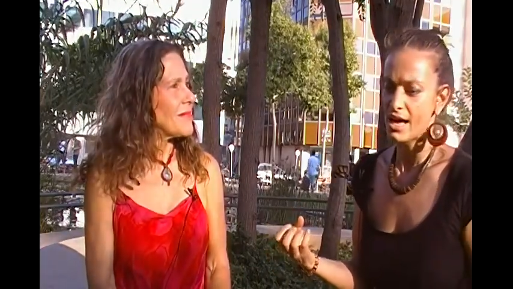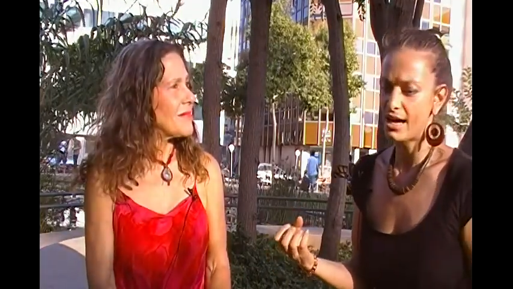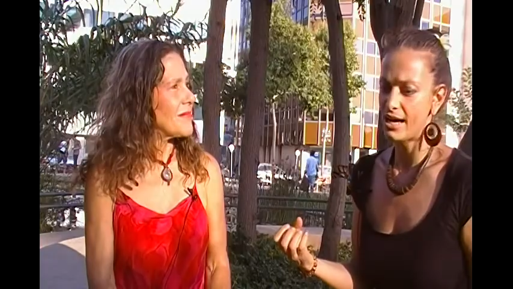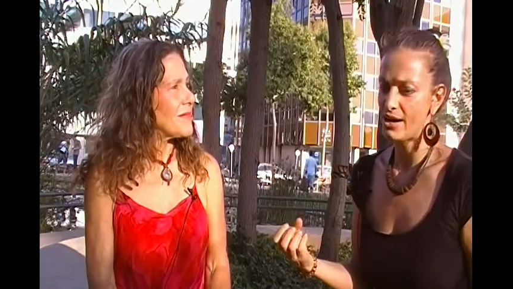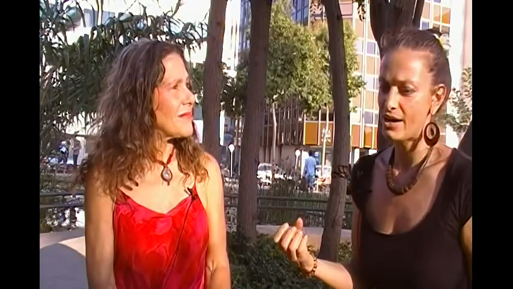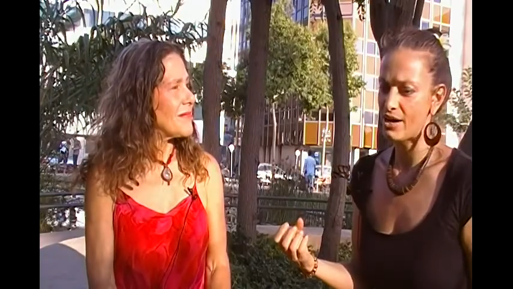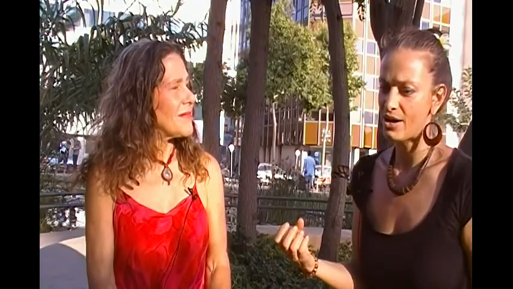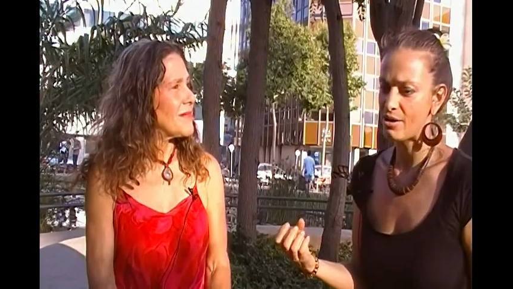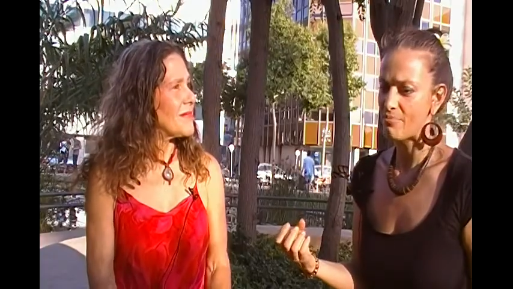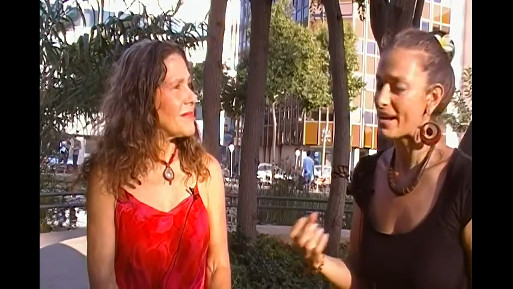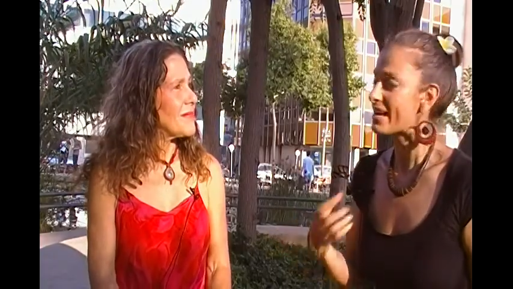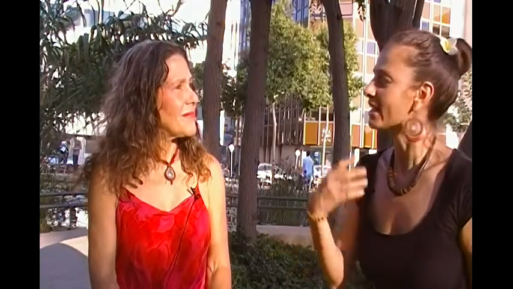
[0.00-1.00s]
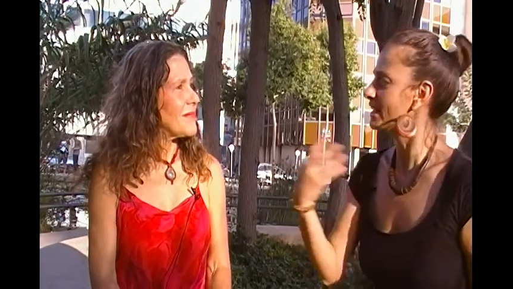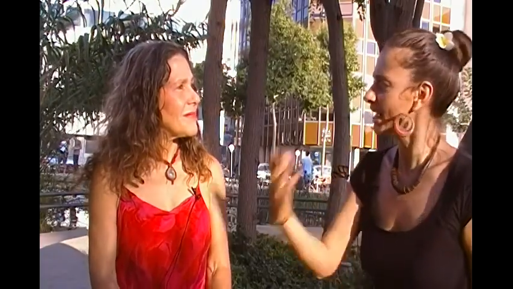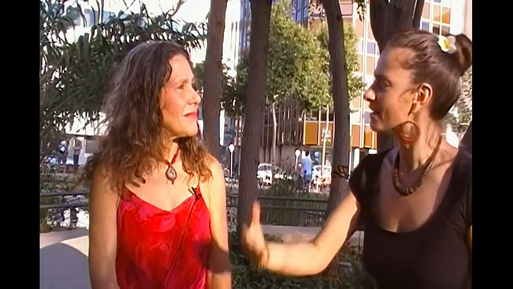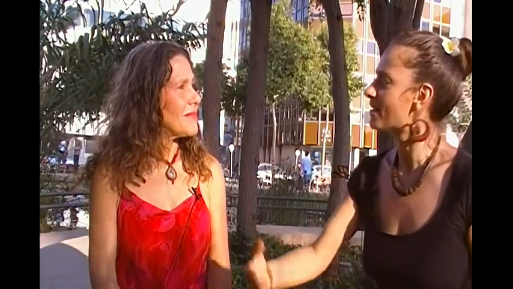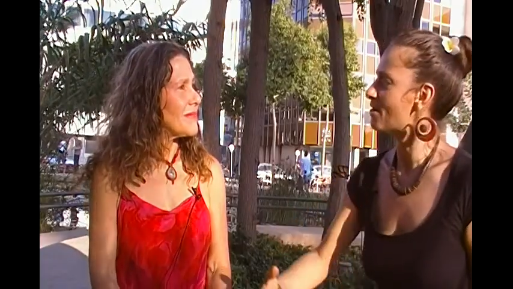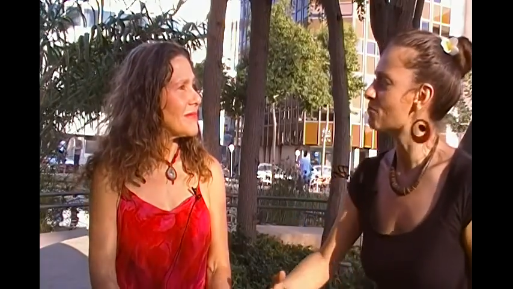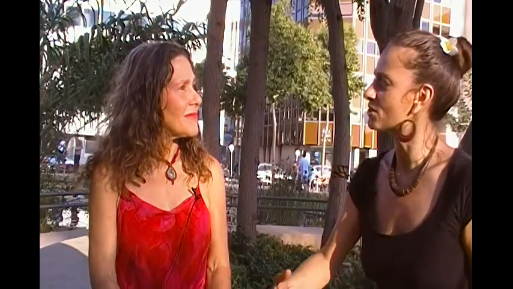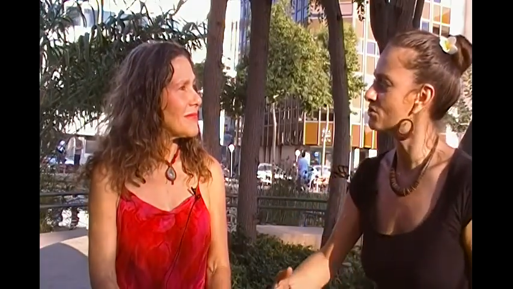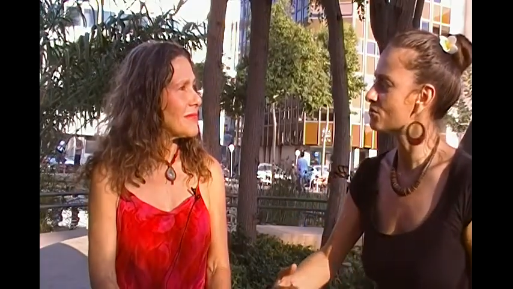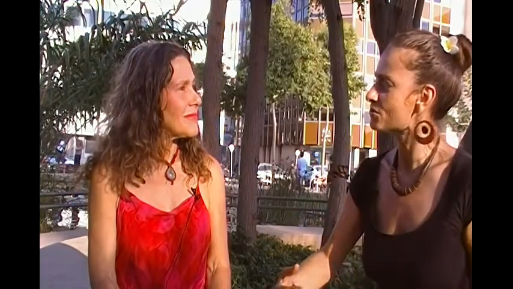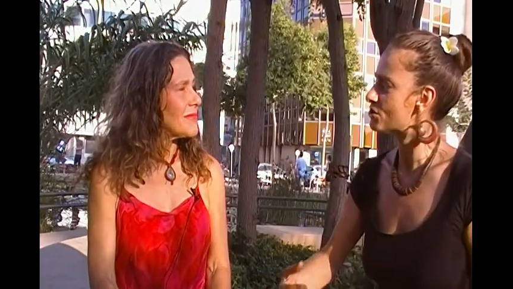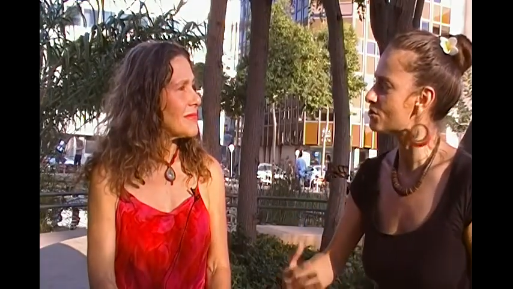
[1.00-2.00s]
Speaker 1: Uh, but again, I want
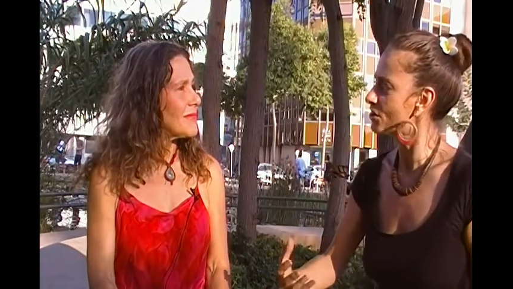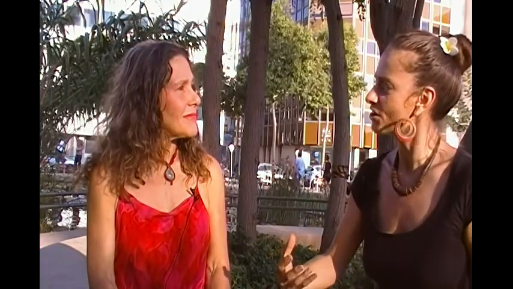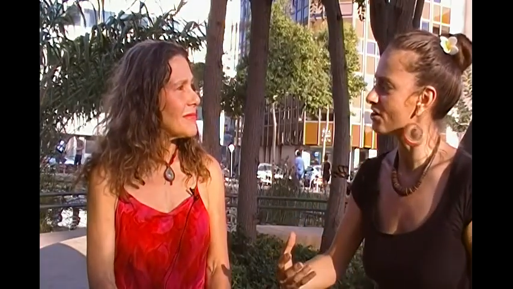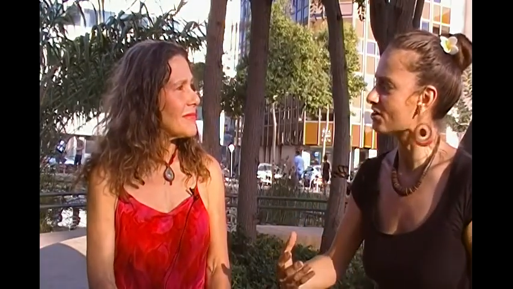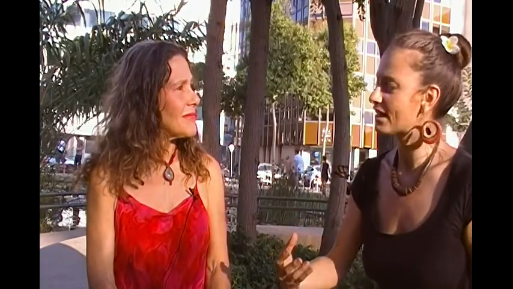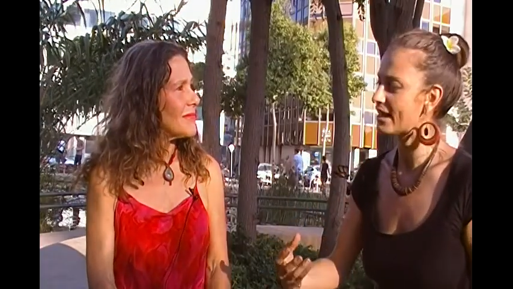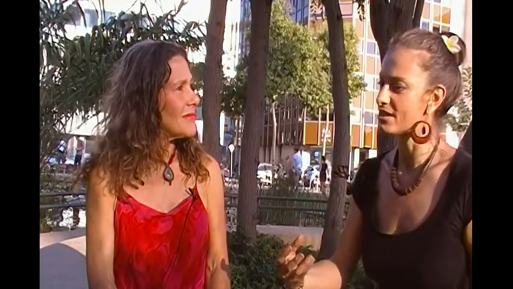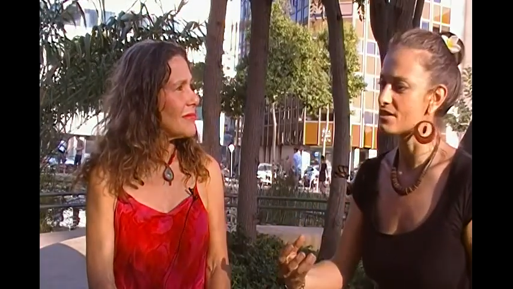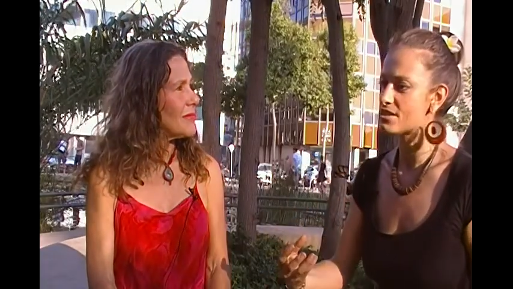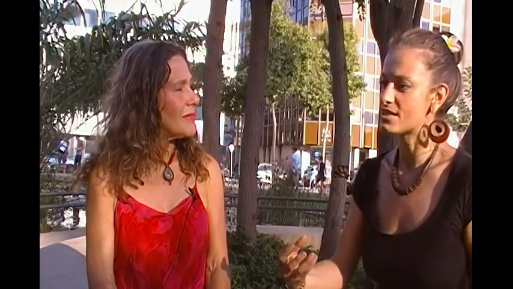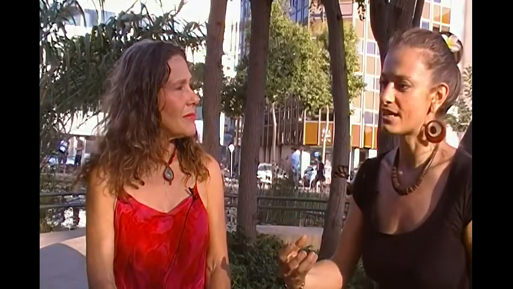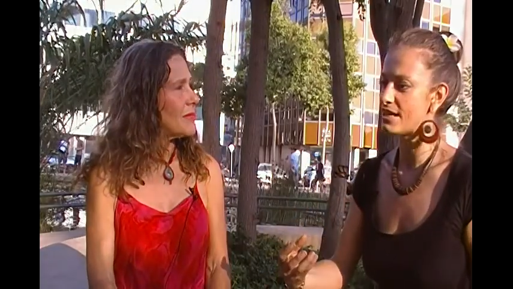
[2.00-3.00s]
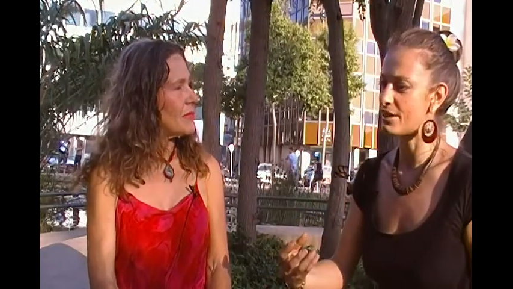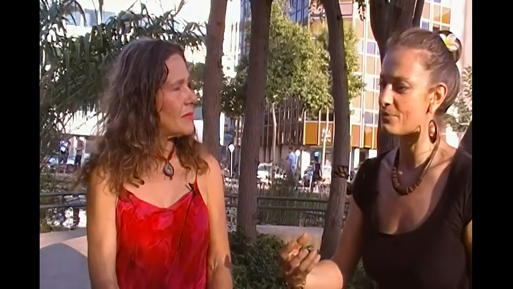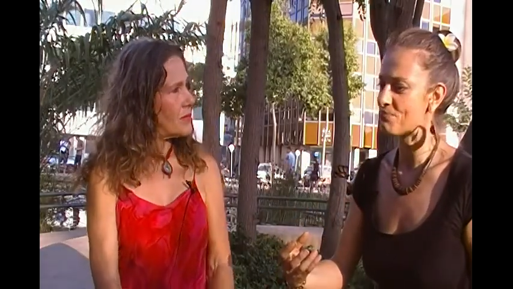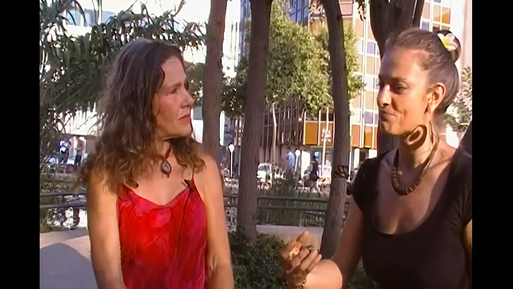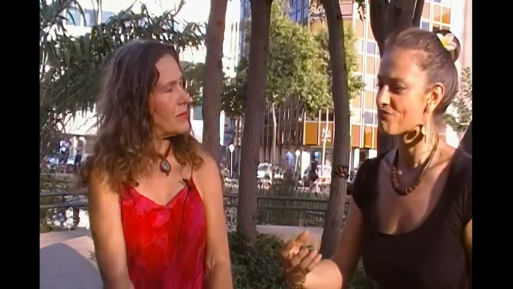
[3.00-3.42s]
to return and um,